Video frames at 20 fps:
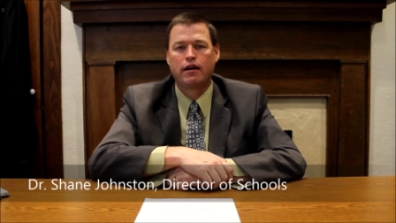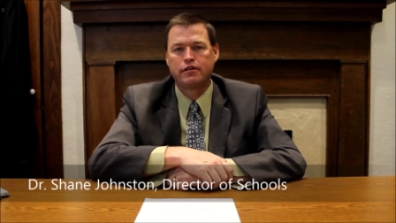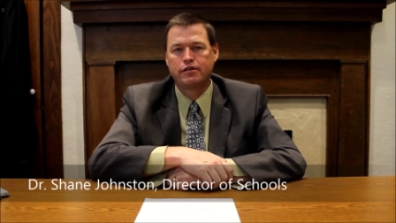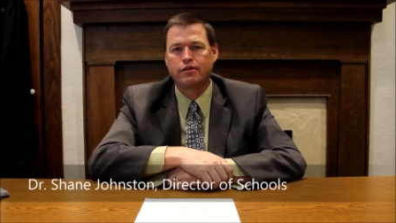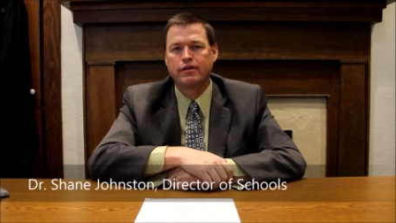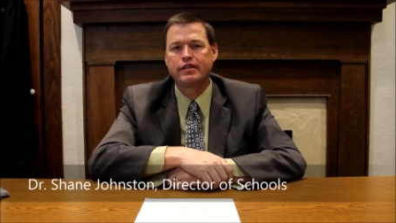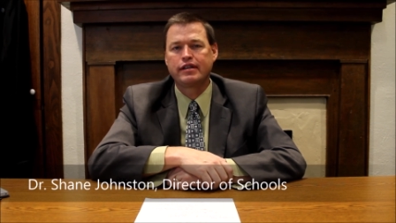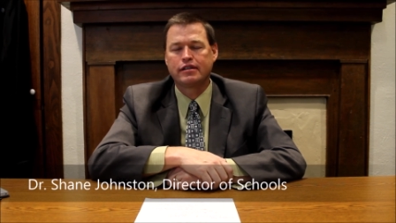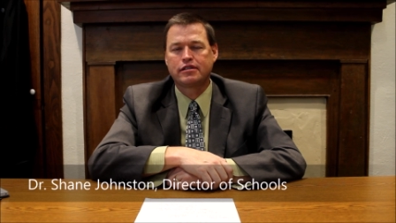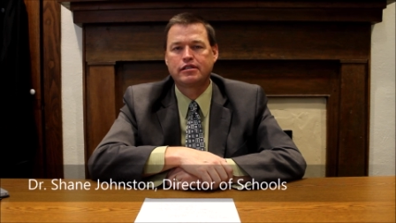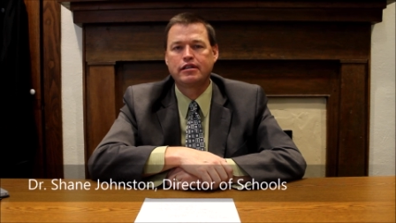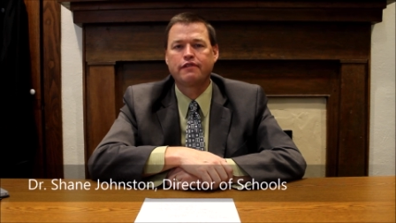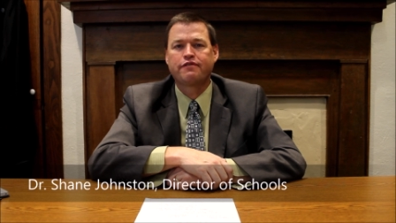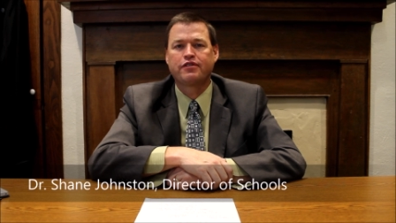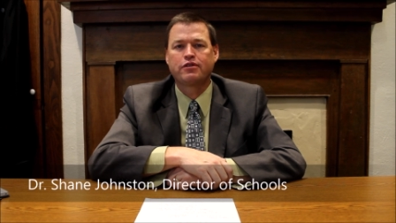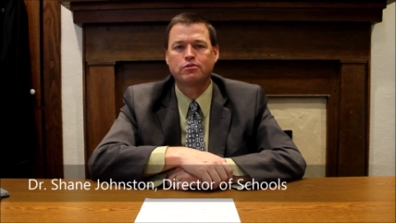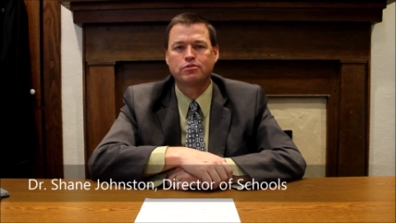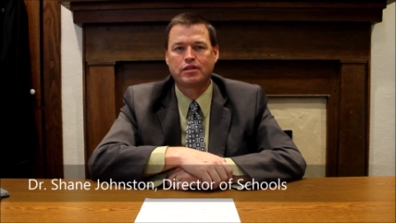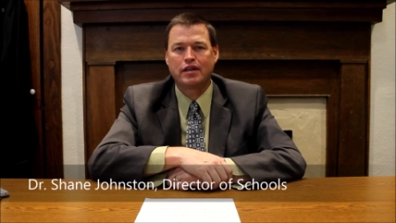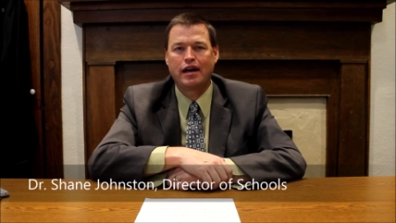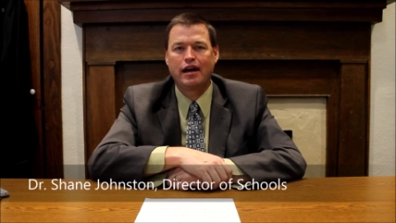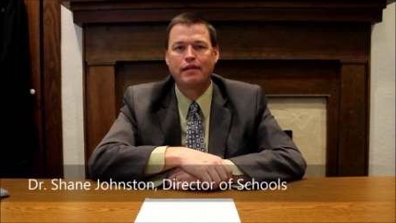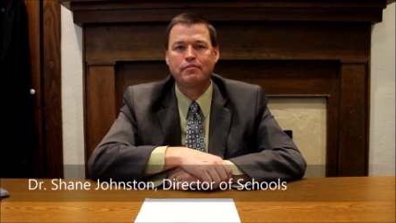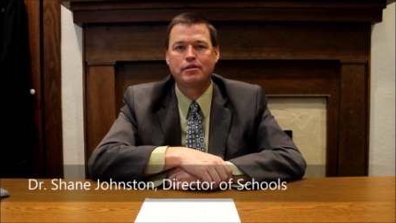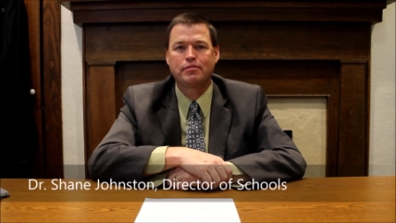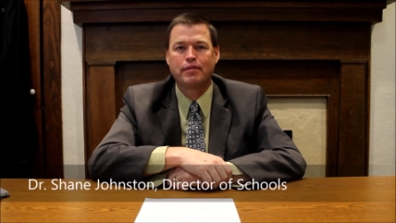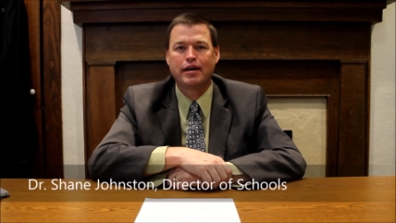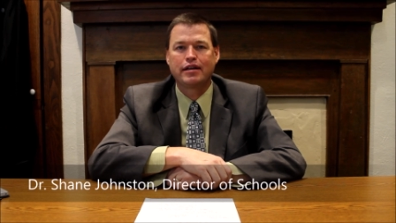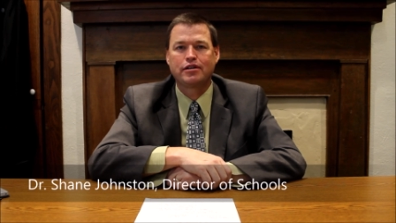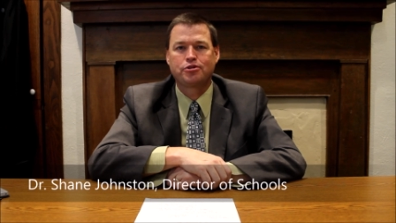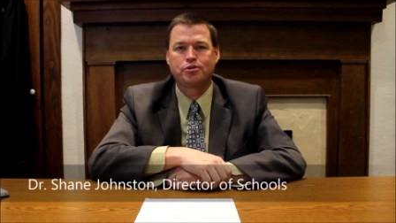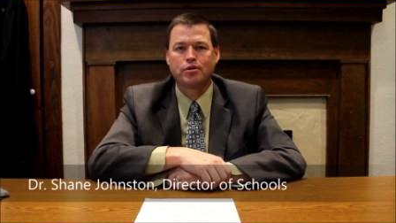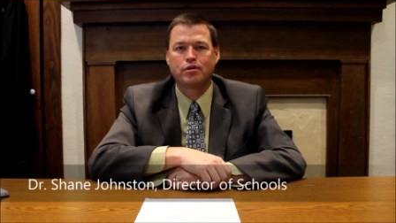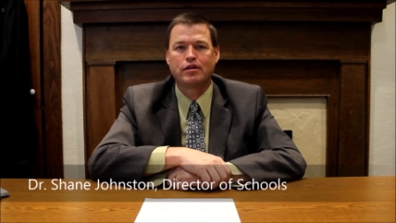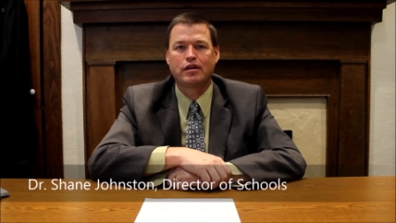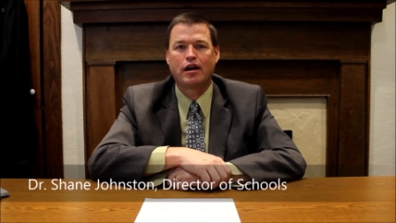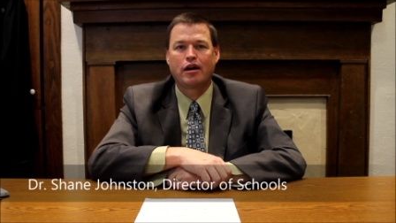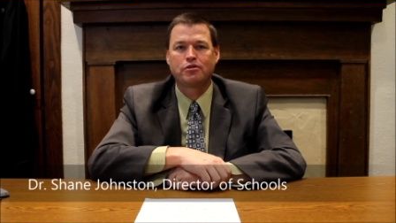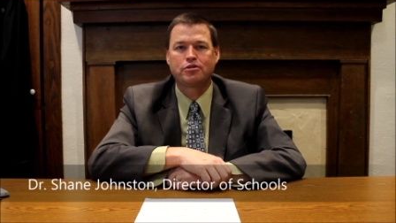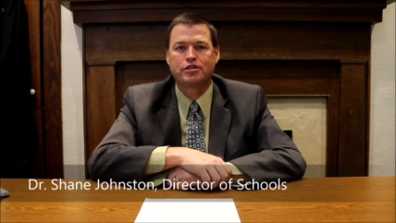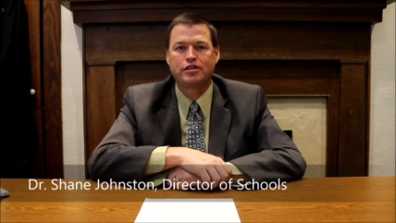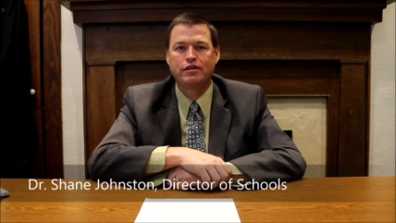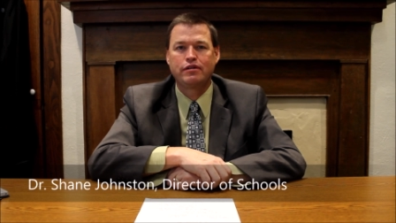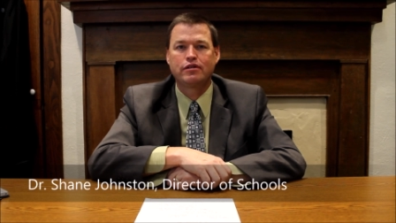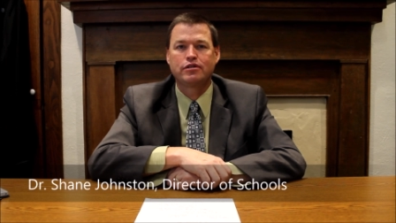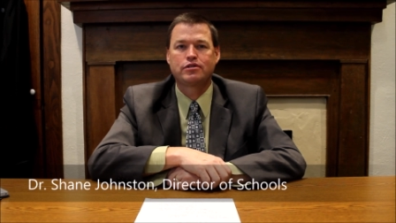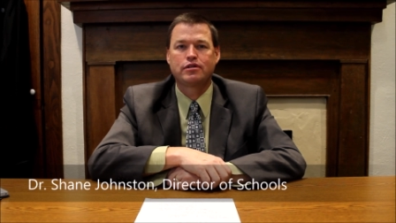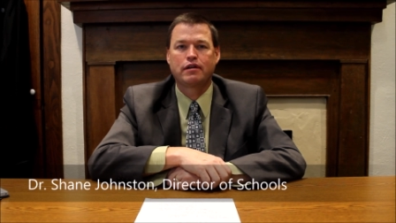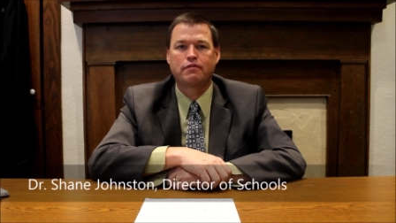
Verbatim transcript: during this difficult time to make sure that our students